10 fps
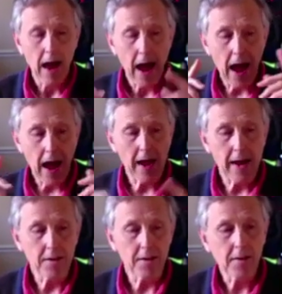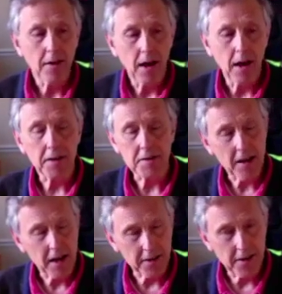and a
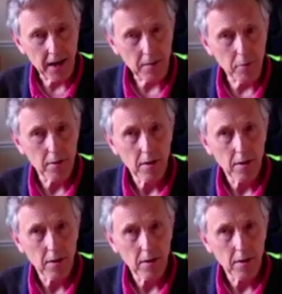cassette tape